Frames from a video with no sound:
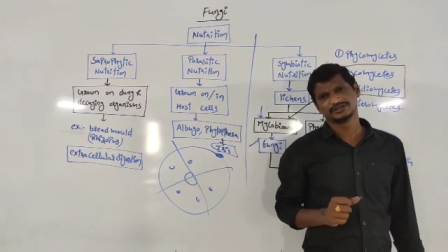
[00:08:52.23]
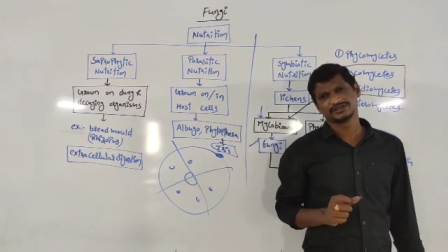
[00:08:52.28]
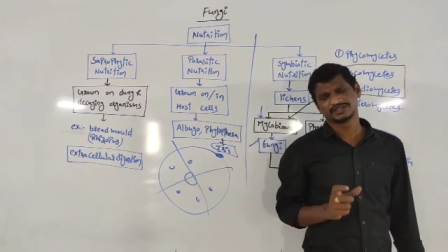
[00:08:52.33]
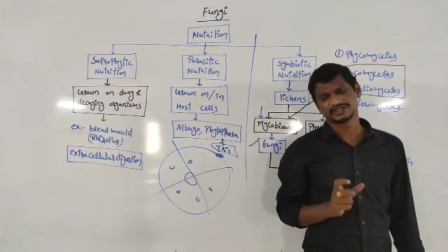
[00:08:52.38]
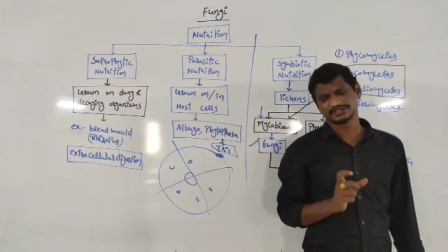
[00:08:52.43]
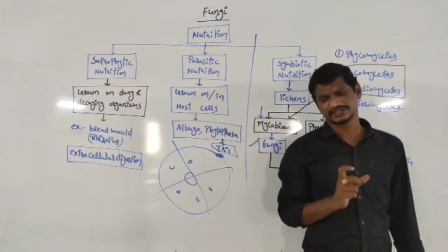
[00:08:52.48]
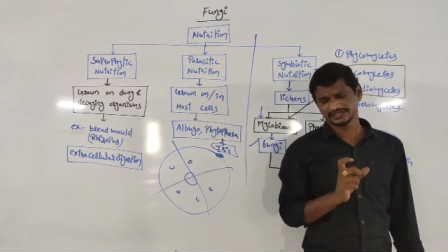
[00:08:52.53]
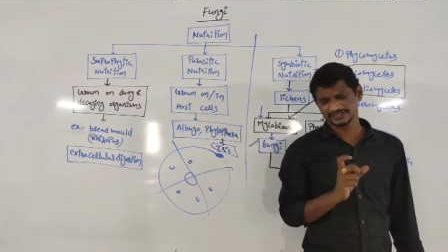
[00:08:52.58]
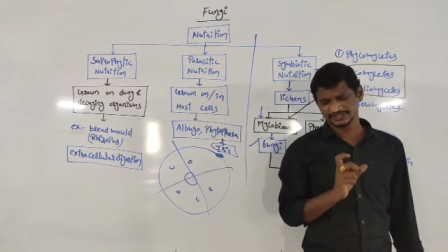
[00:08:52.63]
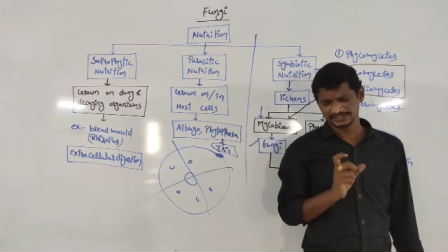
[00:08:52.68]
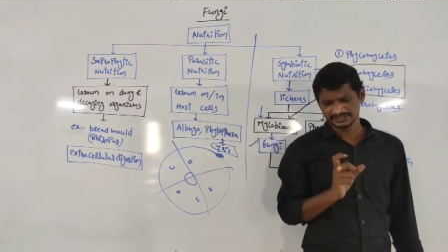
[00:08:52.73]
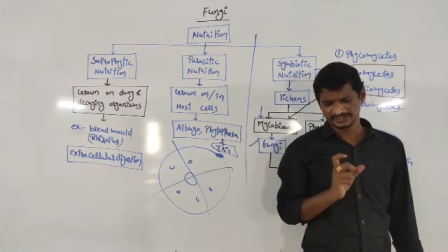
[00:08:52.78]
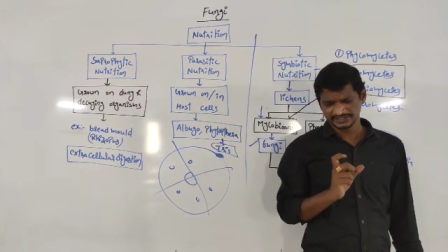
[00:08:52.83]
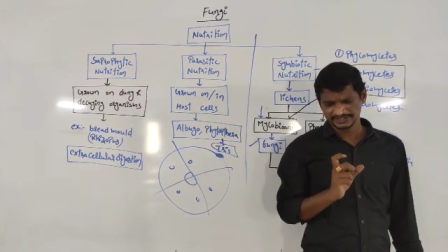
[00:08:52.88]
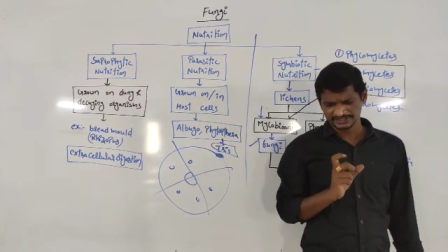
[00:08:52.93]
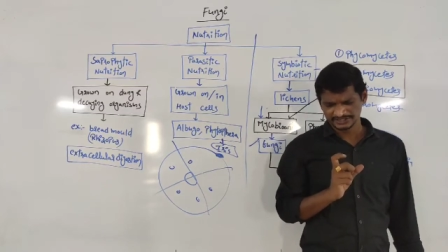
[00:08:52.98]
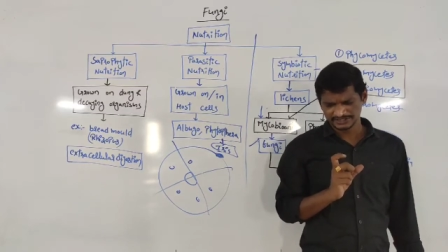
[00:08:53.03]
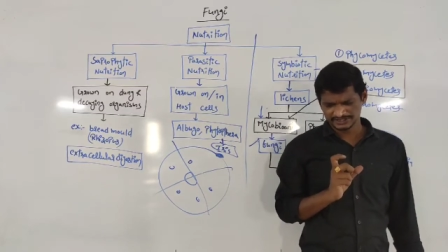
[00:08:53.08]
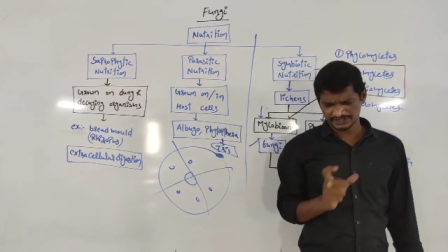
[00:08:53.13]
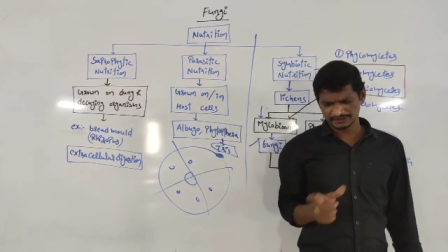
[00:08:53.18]
The
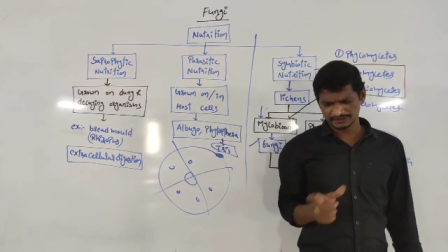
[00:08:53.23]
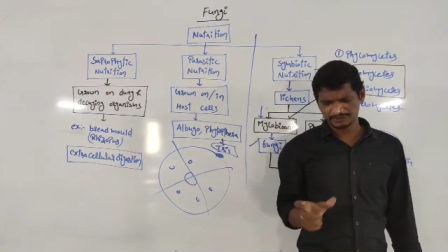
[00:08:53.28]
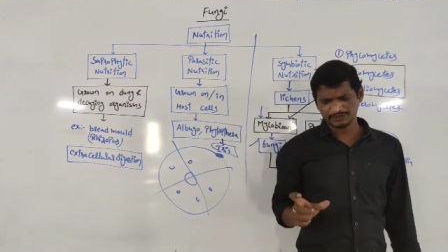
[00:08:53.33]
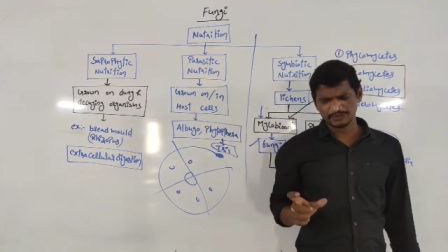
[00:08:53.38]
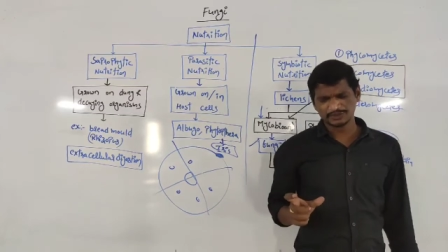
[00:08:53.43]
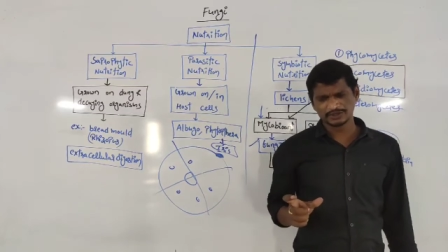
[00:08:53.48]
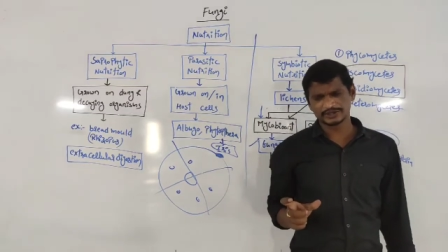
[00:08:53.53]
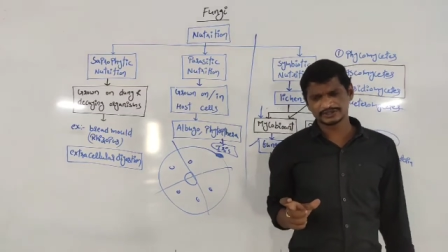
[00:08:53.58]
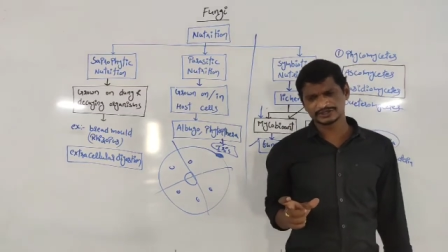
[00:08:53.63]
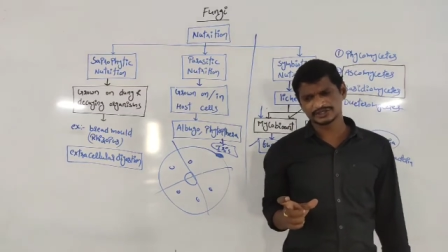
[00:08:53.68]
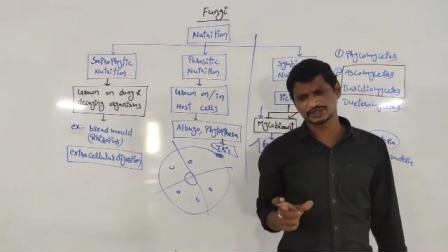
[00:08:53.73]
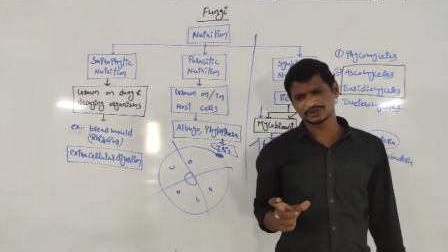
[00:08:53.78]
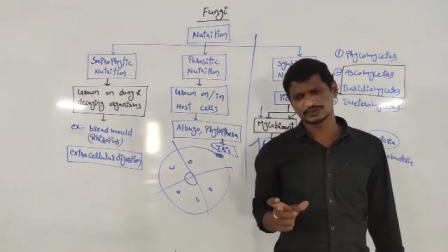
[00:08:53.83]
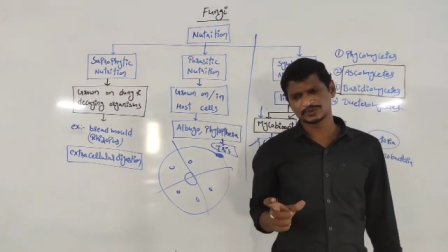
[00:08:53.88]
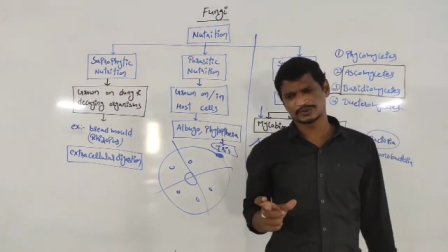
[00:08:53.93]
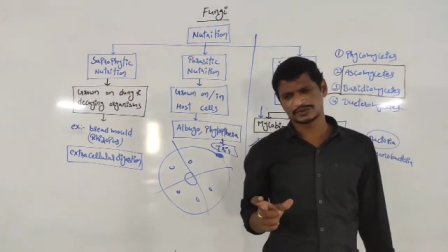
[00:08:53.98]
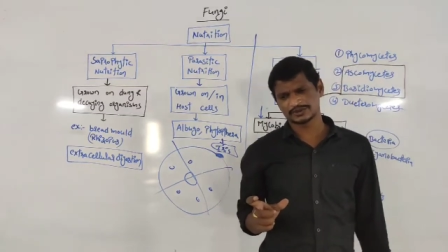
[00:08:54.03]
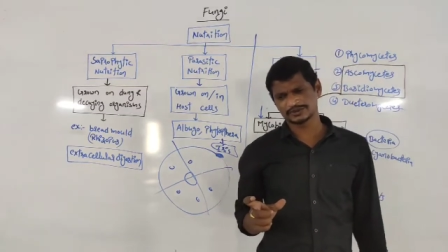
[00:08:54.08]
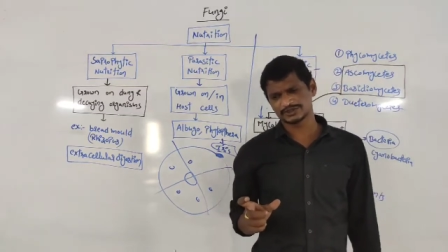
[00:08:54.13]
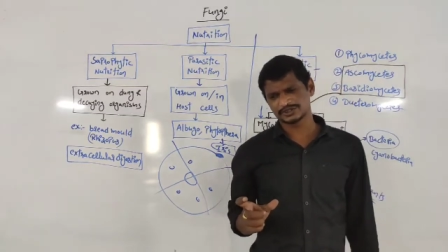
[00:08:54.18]
symbiosis
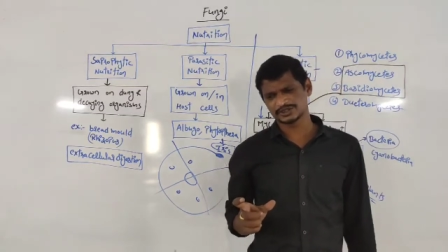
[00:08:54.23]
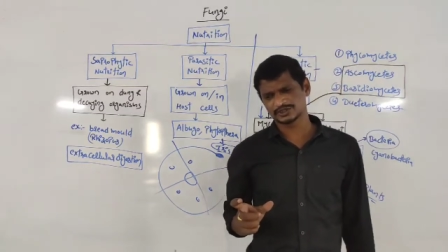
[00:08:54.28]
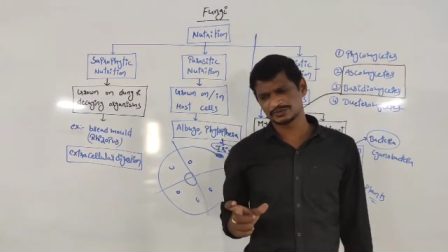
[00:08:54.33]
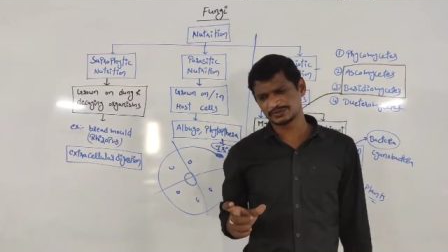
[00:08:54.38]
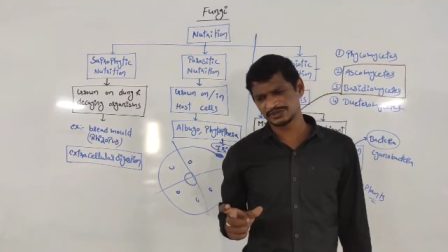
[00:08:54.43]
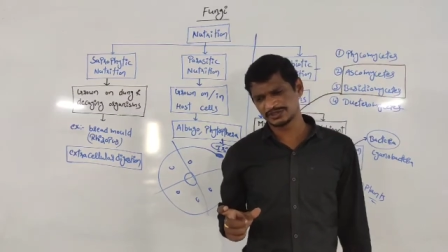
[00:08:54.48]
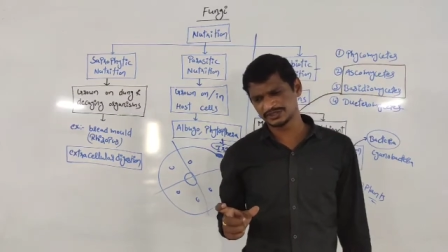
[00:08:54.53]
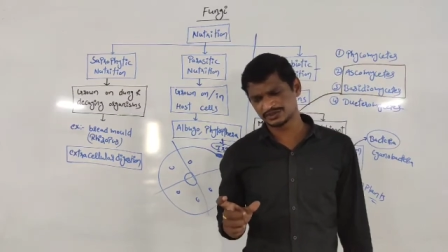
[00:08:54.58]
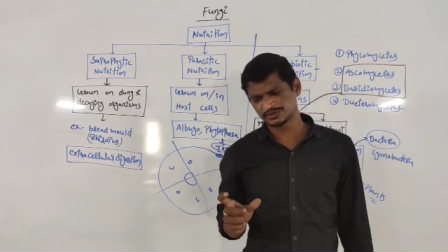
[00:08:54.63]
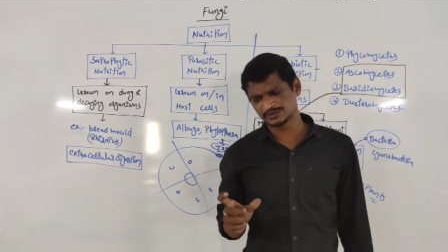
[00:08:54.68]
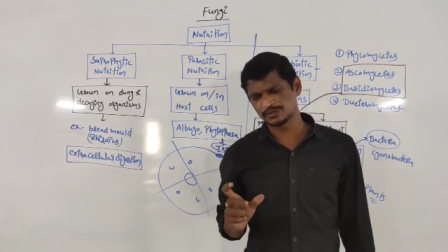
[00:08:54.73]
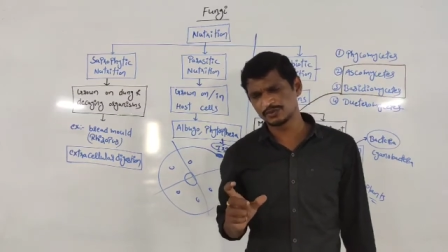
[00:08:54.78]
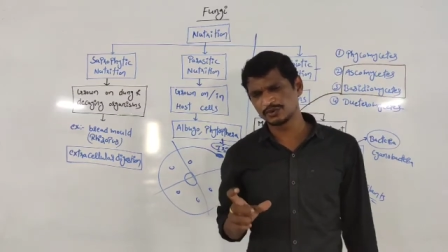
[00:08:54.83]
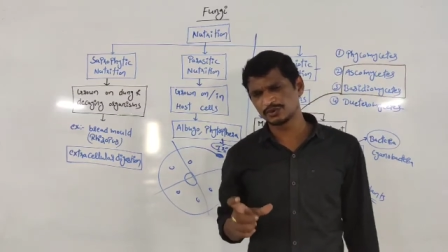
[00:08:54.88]
process makes